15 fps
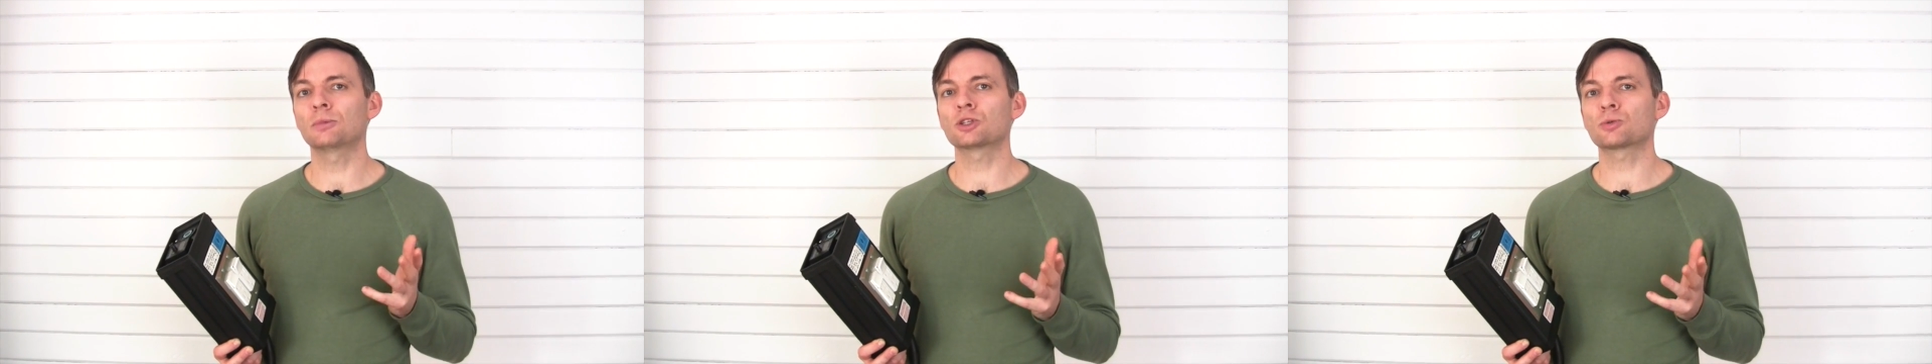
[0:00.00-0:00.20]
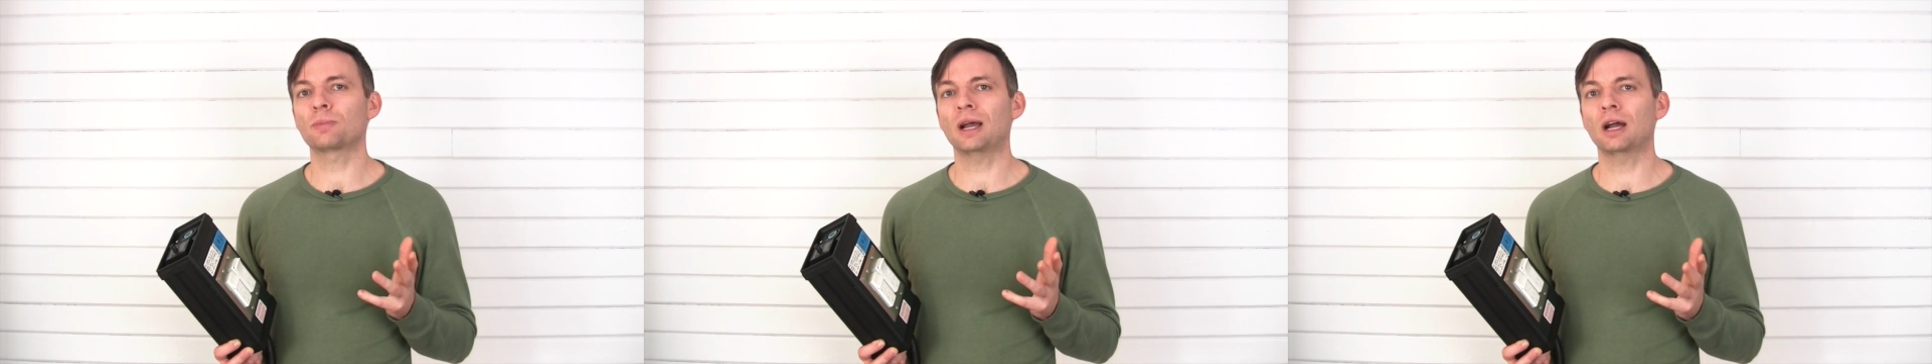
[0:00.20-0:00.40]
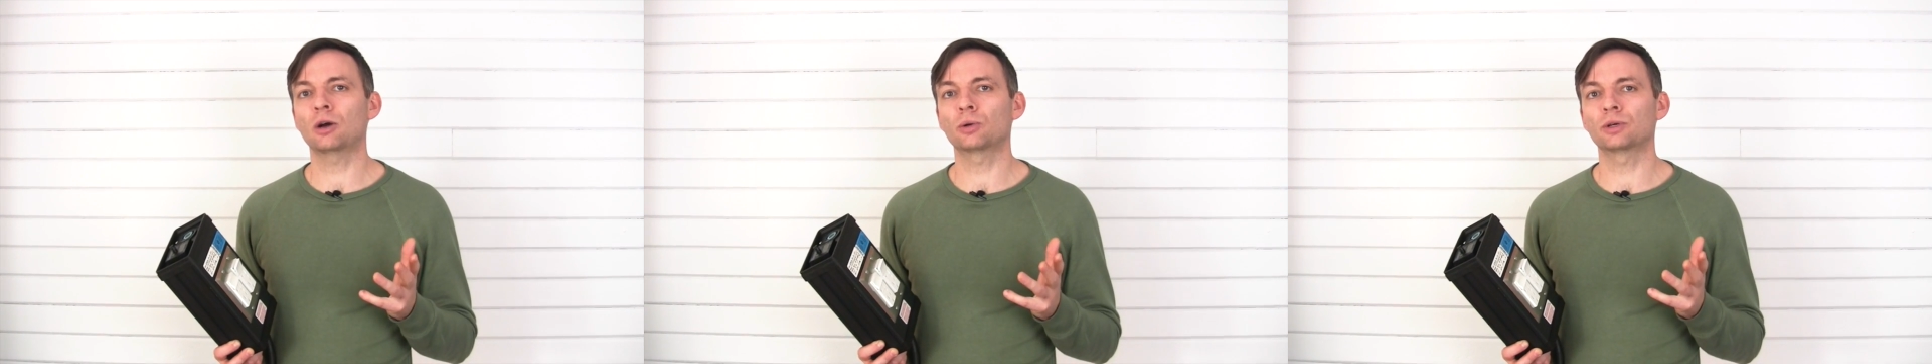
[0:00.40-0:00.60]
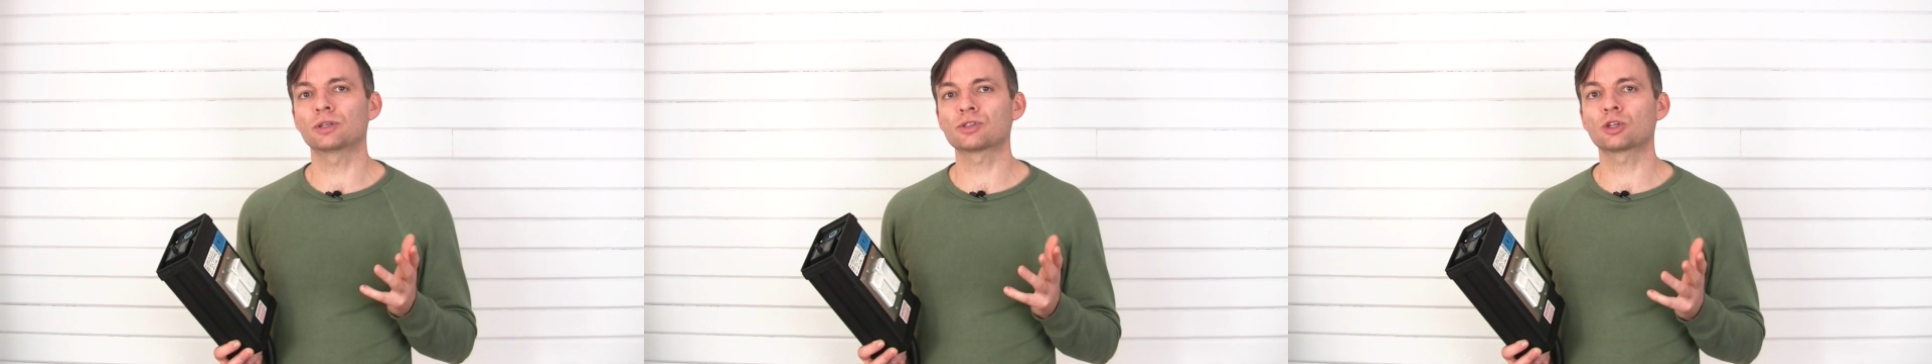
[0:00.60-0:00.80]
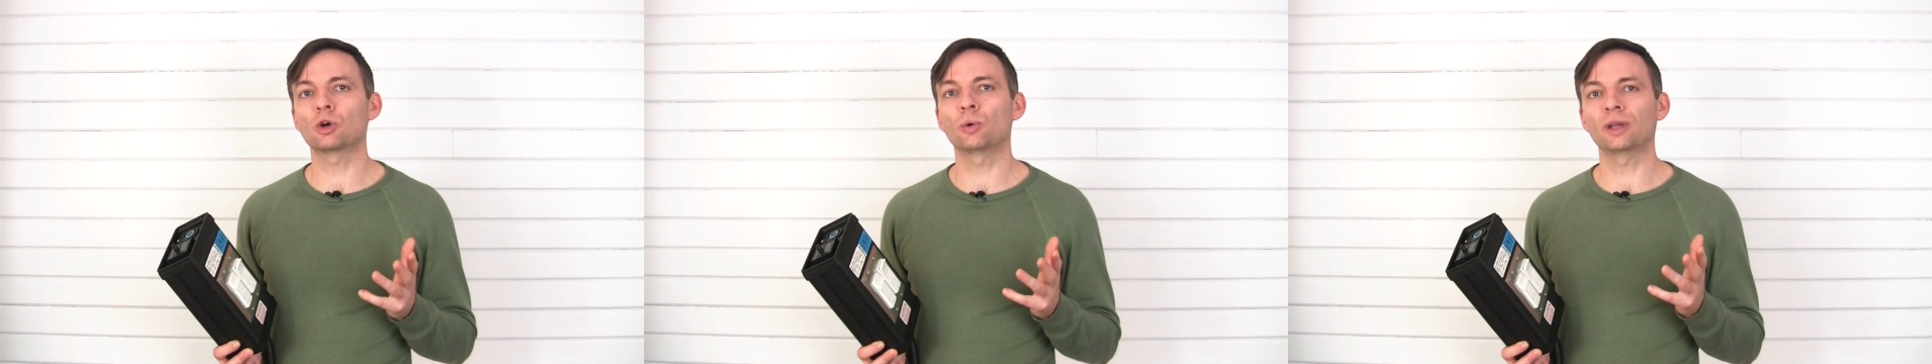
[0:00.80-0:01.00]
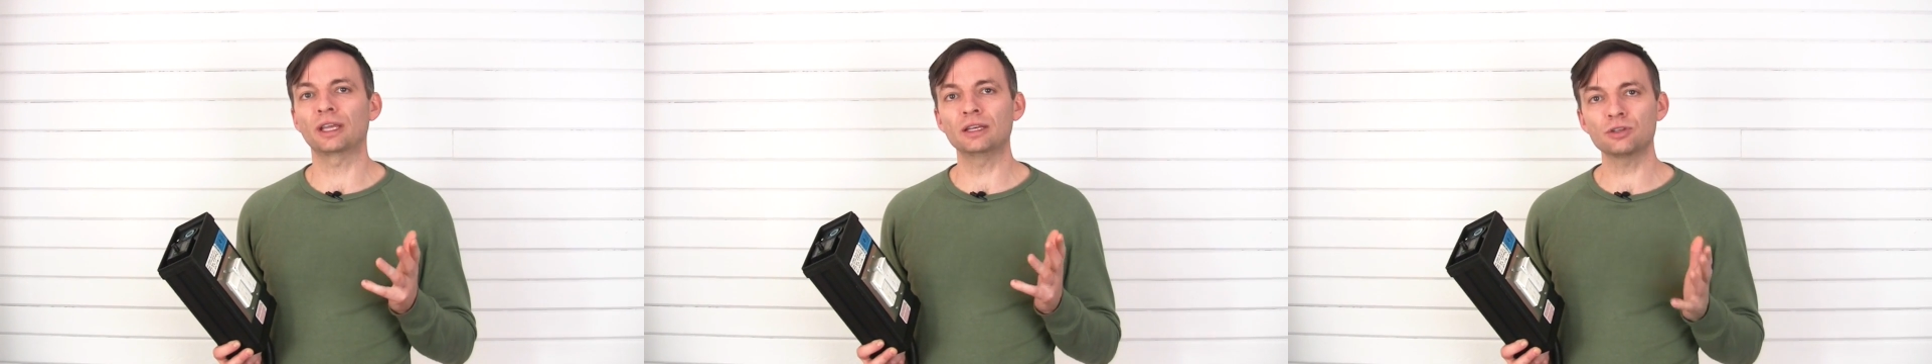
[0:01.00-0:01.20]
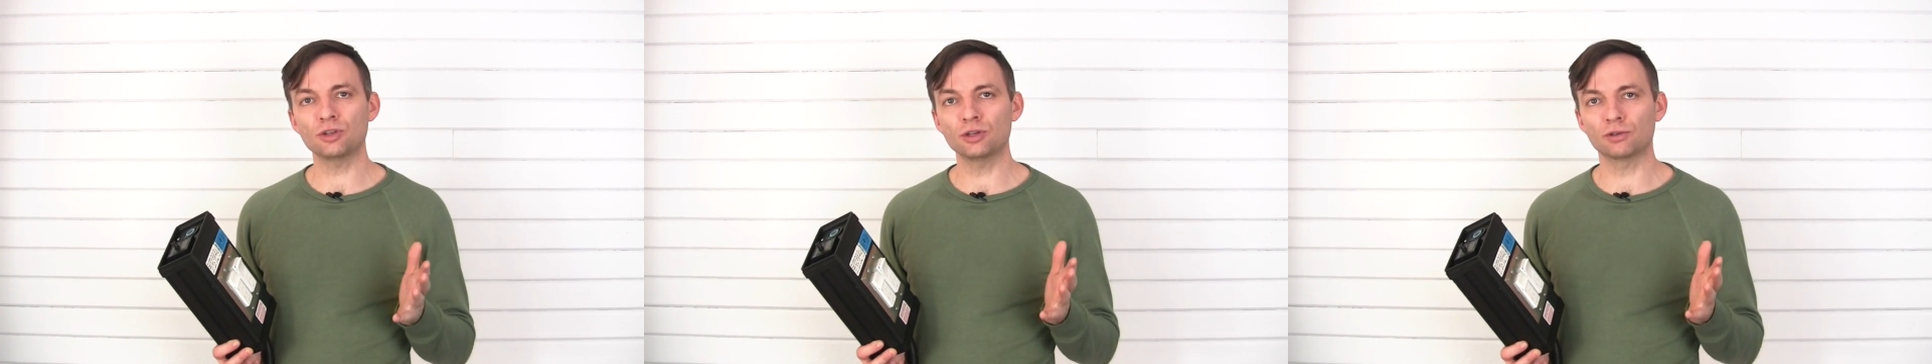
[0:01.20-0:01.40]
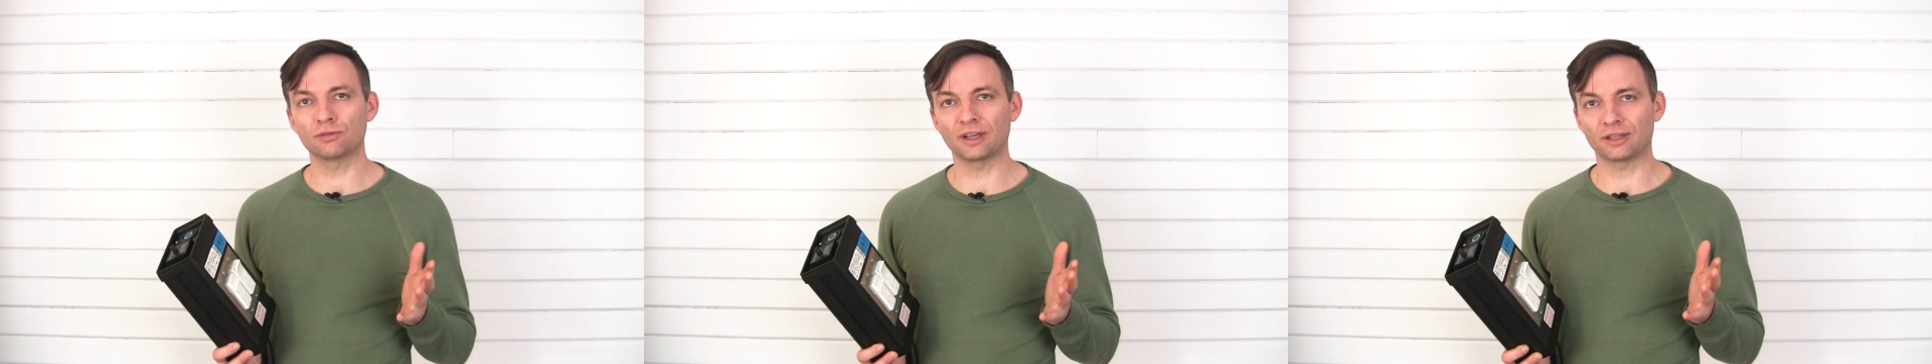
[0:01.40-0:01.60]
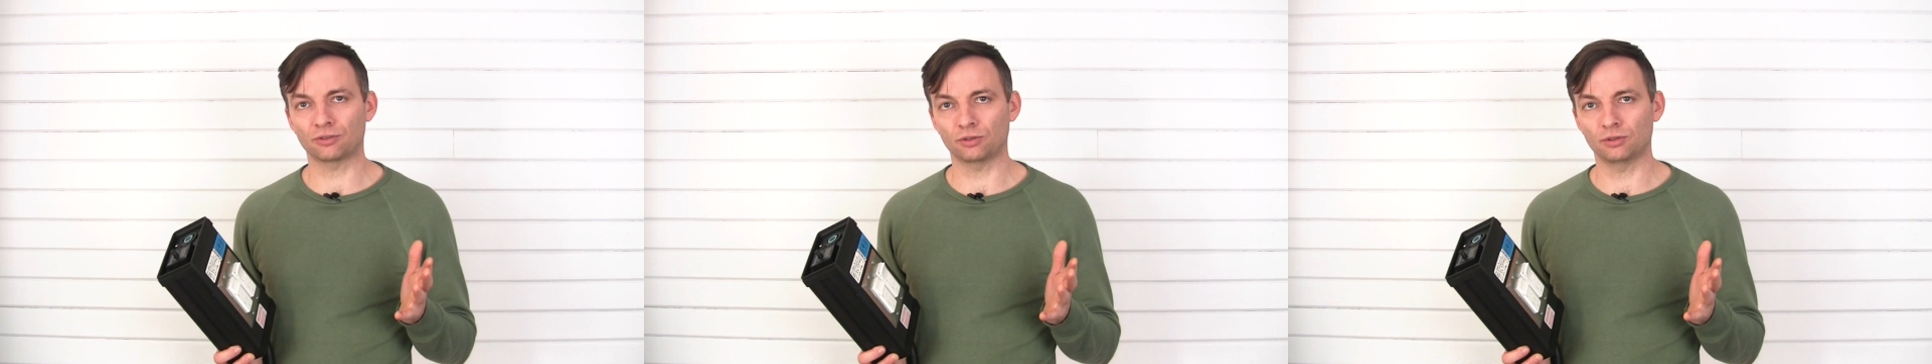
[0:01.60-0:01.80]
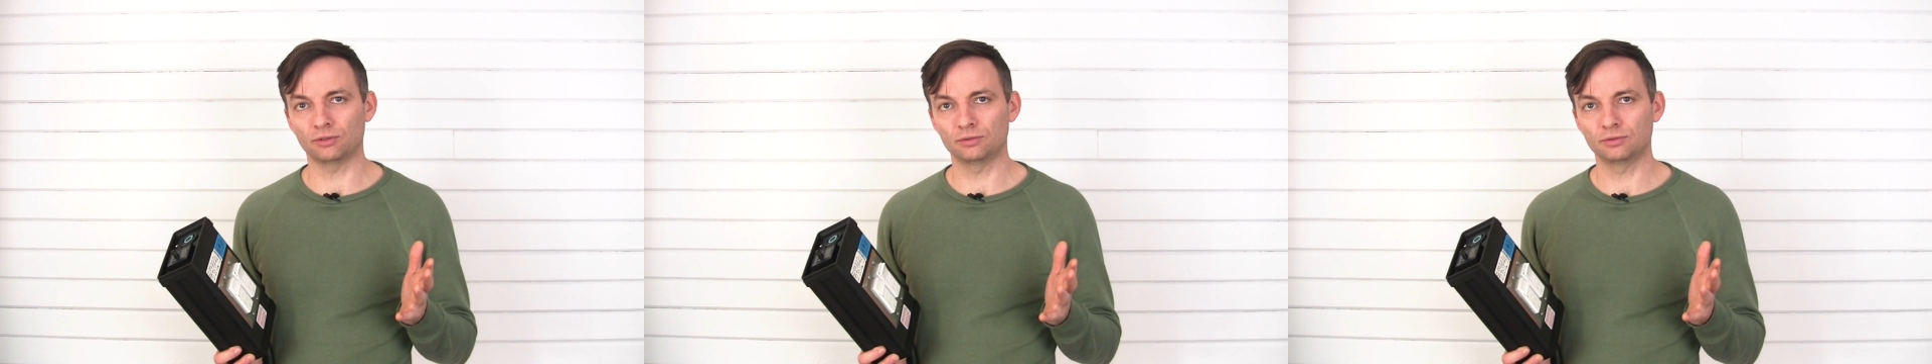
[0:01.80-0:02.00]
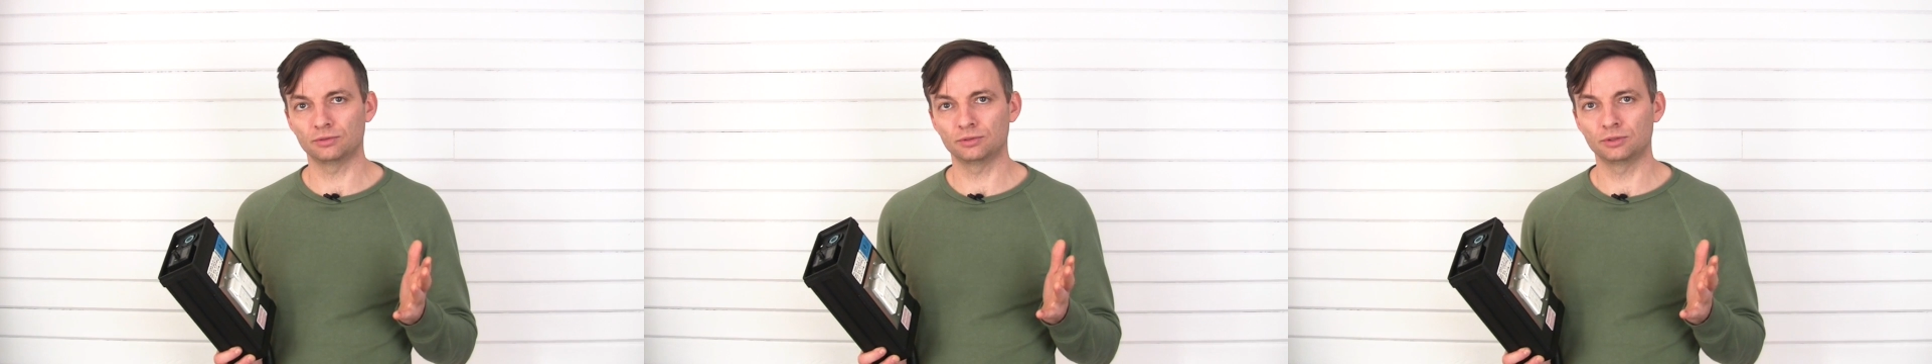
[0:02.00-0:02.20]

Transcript: much power is going into your vessel.